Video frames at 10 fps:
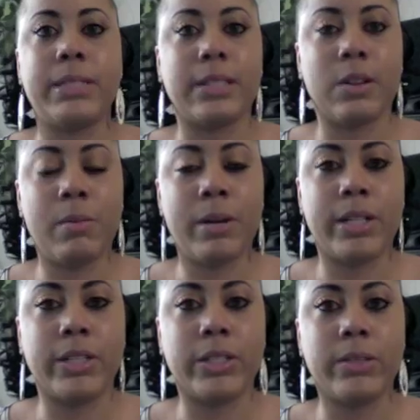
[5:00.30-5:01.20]
so
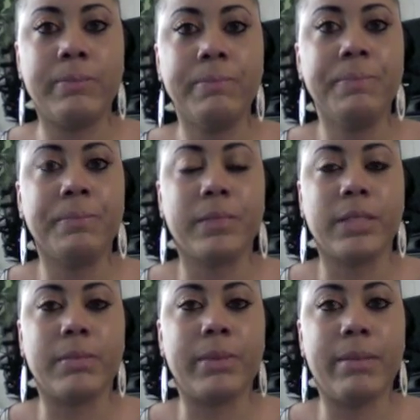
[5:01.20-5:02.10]
much.
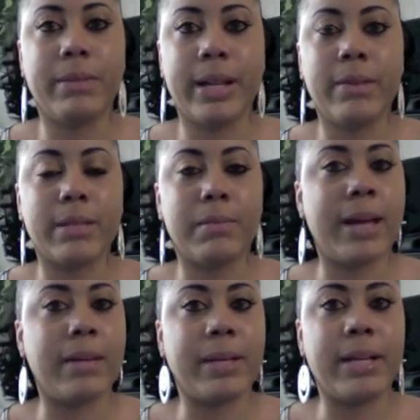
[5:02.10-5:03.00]
to be able to help
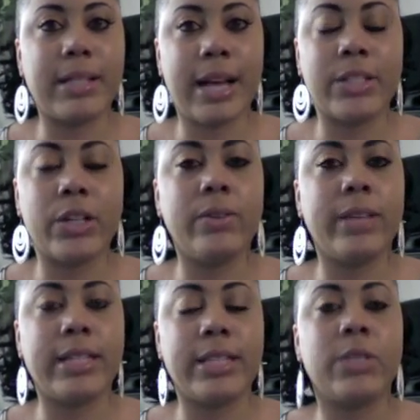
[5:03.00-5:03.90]
somebody, because I turned
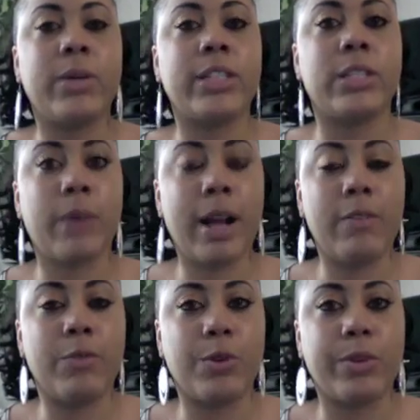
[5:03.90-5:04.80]
that situation
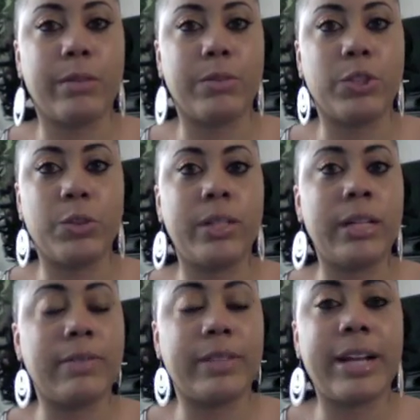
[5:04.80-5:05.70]
around for them. True
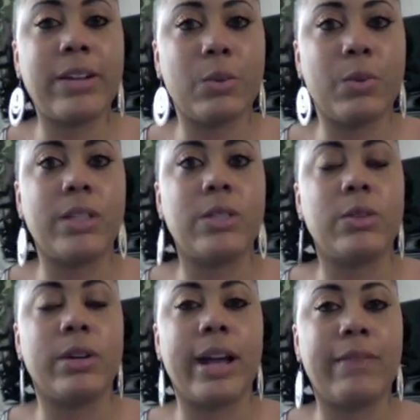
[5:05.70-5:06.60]
enough, they're the ones
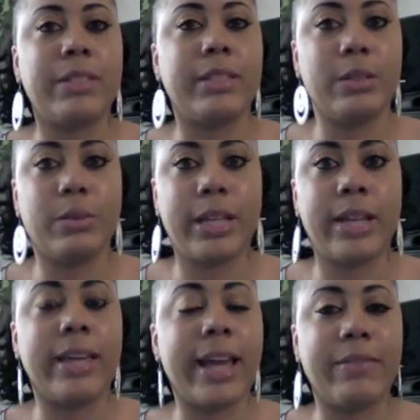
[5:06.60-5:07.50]
who are going to have to deal with
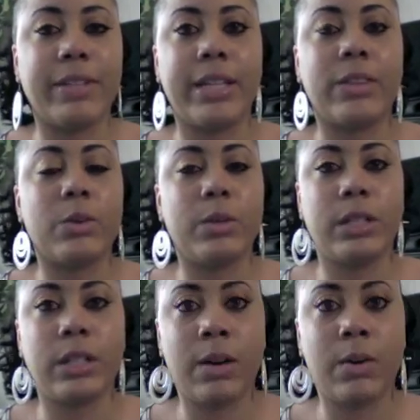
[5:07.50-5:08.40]
that. They have to get through
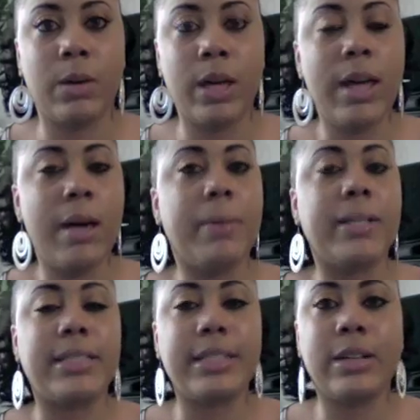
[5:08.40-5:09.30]
it alone.
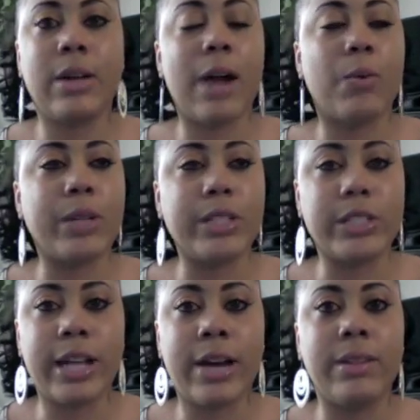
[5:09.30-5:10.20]
But still, I
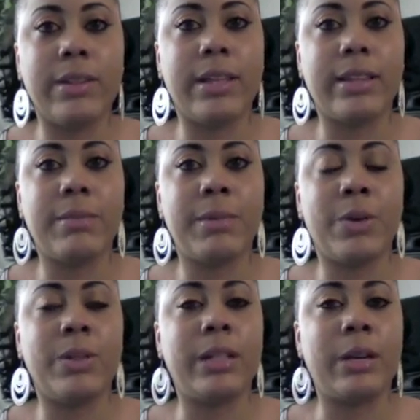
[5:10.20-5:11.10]
reached out and let them
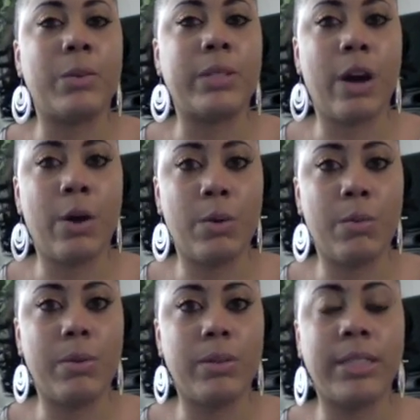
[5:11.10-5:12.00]
know that there was hope,
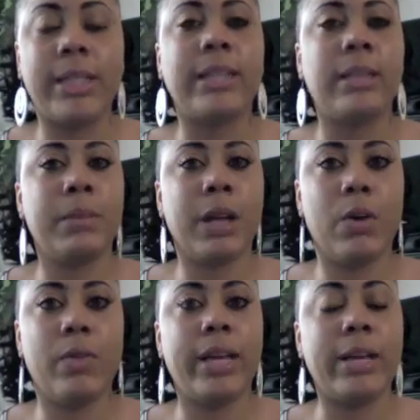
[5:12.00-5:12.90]
to let them
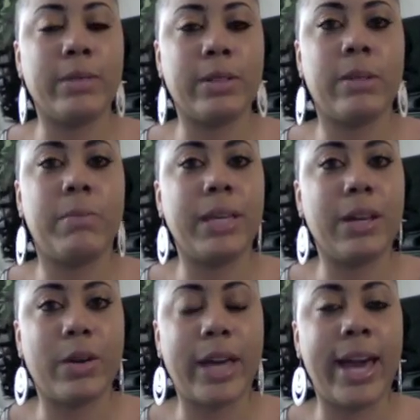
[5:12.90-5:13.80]
know that it was going to be
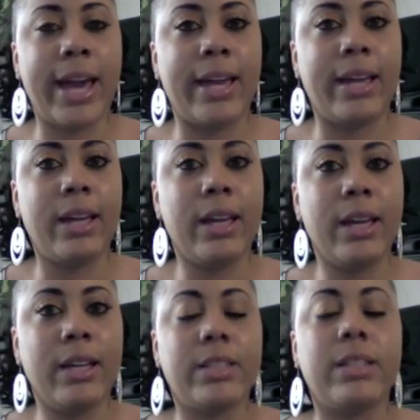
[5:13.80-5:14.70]
okay,
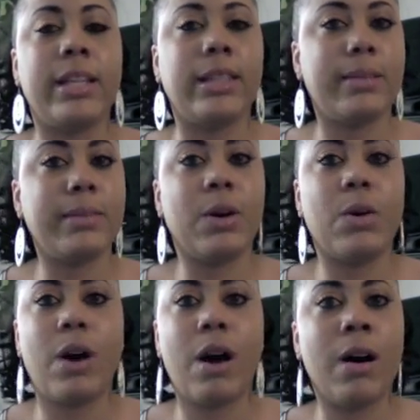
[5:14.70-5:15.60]
to let them
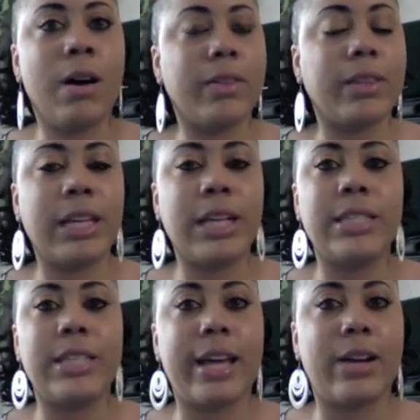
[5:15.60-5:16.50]
know all the
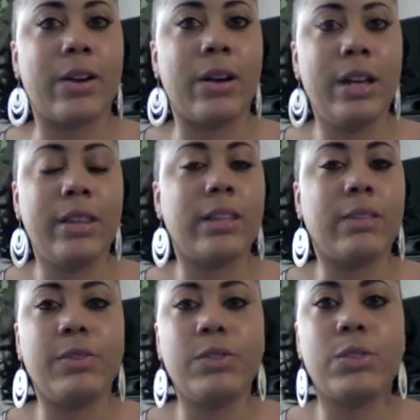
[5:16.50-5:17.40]
things that the
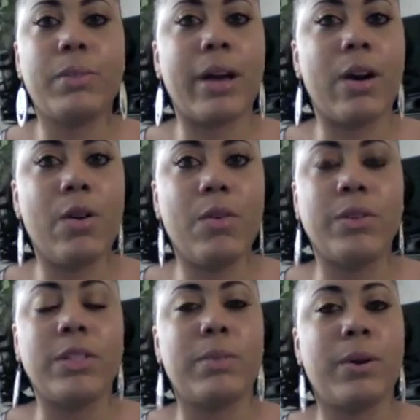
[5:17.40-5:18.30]
future may hold
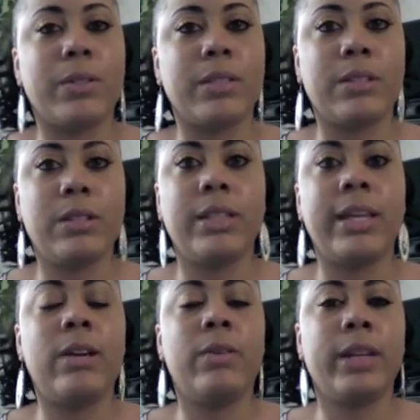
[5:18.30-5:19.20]
for this person, so that
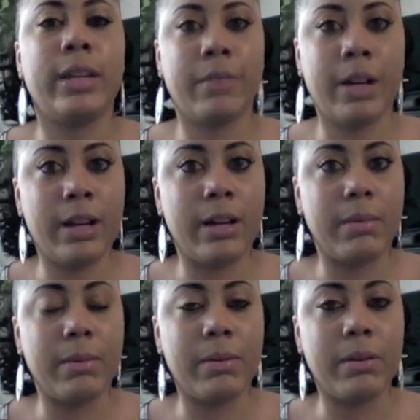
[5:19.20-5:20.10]
they don't give
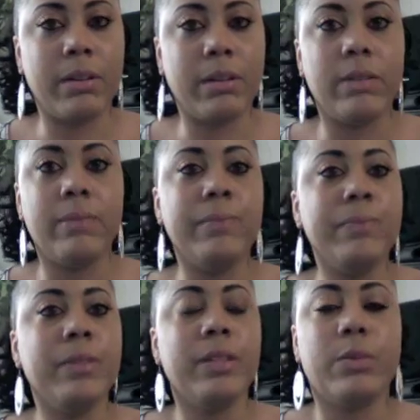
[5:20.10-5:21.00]
up.
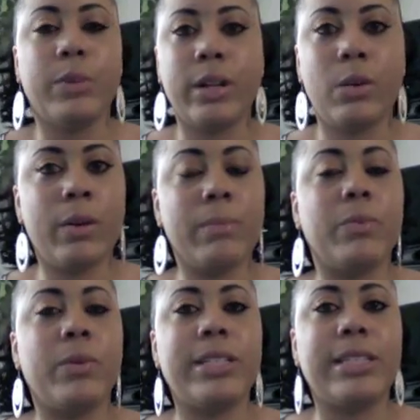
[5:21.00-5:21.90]
We don't
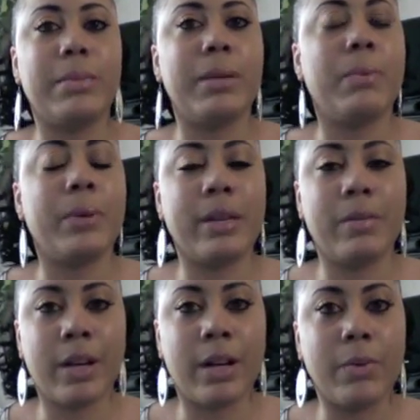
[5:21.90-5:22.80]
want to see people
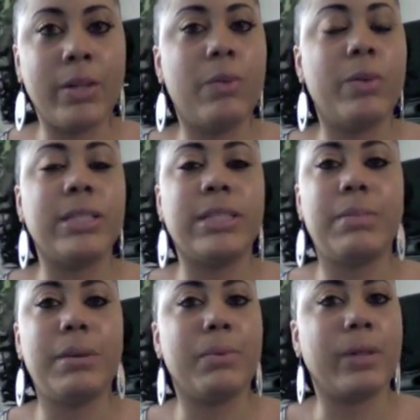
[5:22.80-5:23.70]
give up. We don't want to see
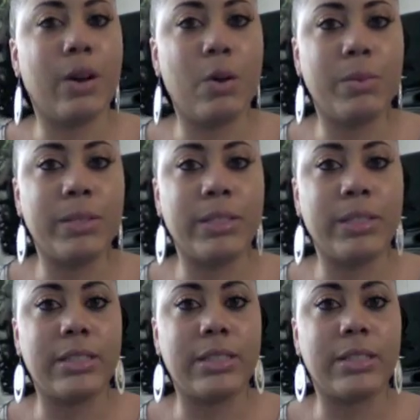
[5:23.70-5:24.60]
people in
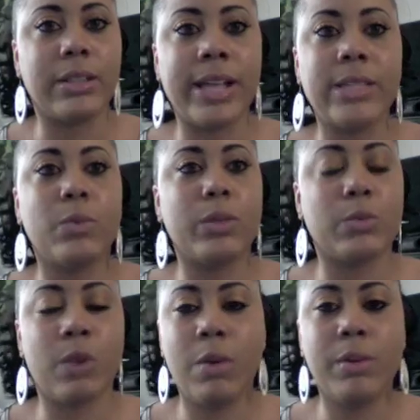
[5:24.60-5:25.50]
hopelessness. That's what's
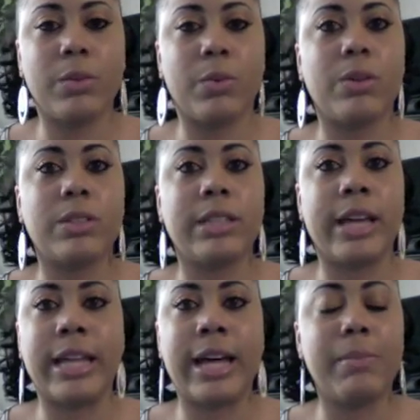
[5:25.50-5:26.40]
wrong with the world today.
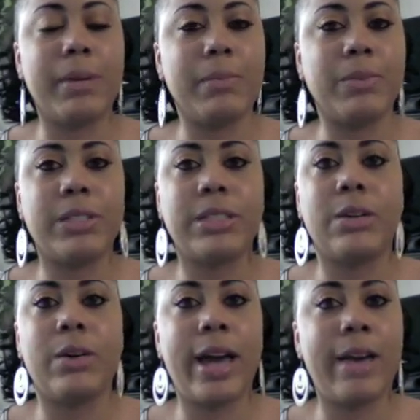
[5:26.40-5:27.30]
A lot of people just
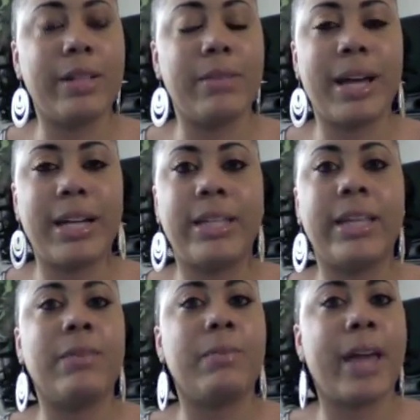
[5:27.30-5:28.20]
don't have anybody to
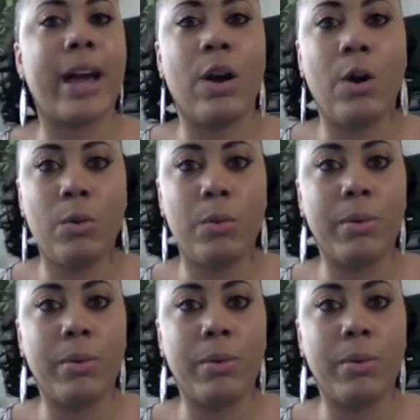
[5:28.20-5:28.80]
give them that hope.